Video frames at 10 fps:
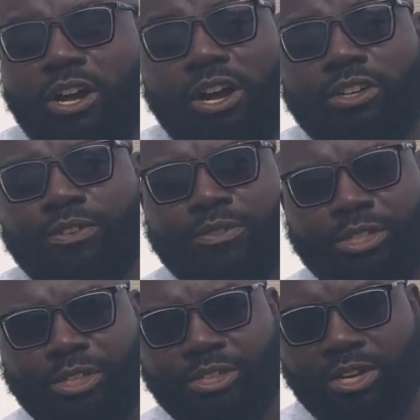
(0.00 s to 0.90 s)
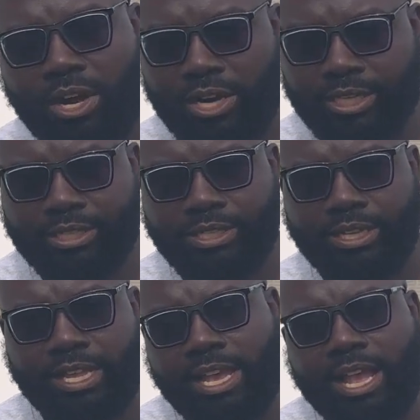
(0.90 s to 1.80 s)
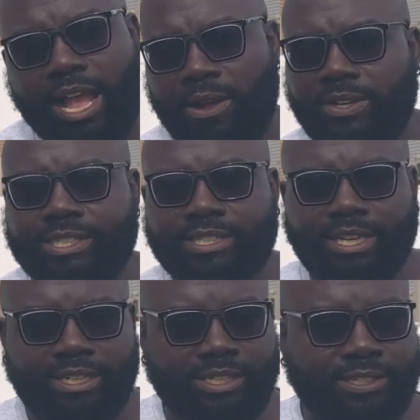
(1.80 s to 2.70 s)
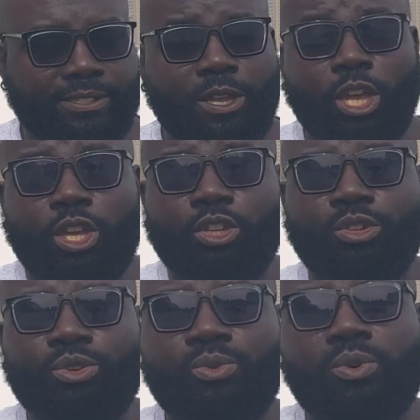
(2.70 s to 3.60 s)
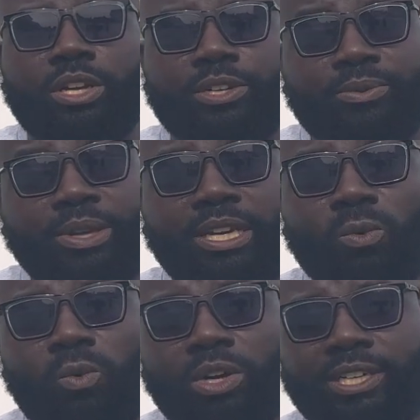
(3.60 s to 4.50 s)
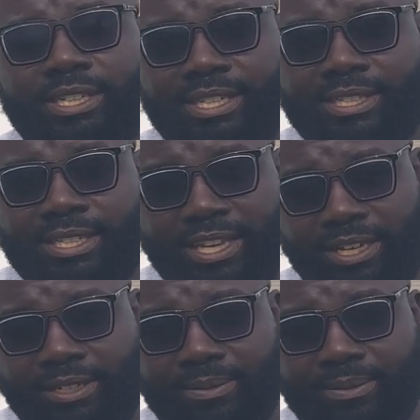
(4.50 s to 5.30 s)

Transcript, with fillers: all over your yard I want to say this you want to really water this in